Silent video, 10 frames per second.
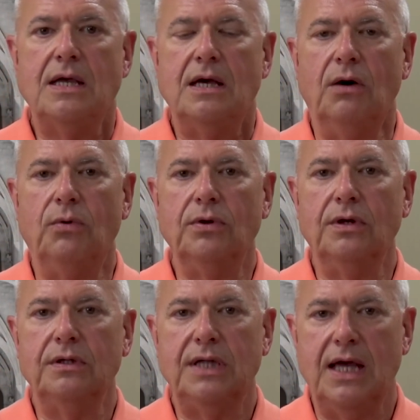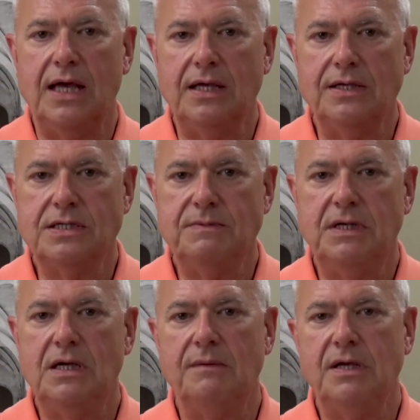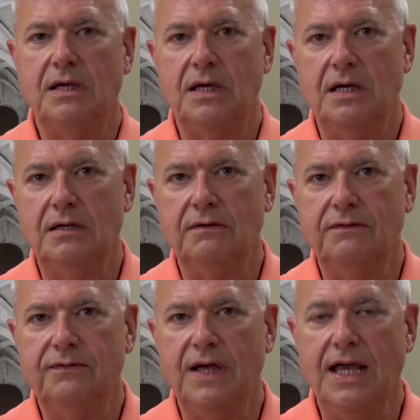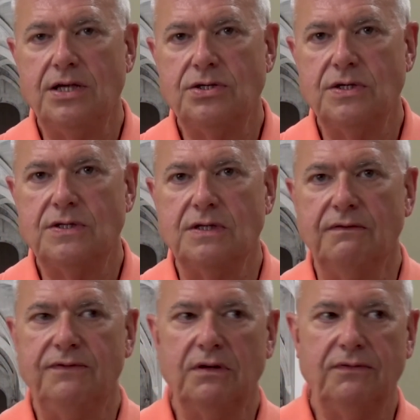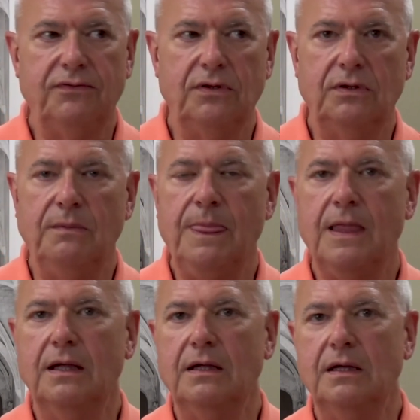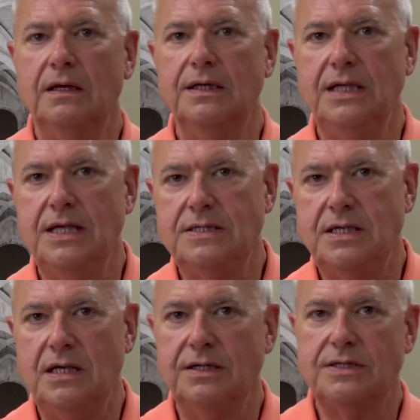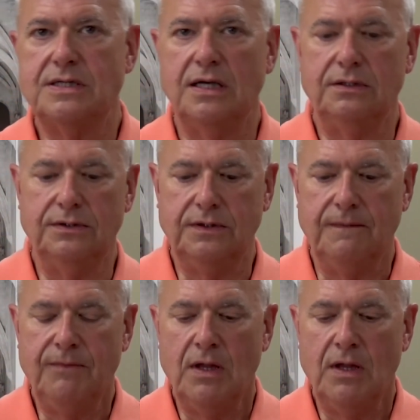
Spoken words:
world that is becoming kind of anxious and fearful, uneasy, unsettled.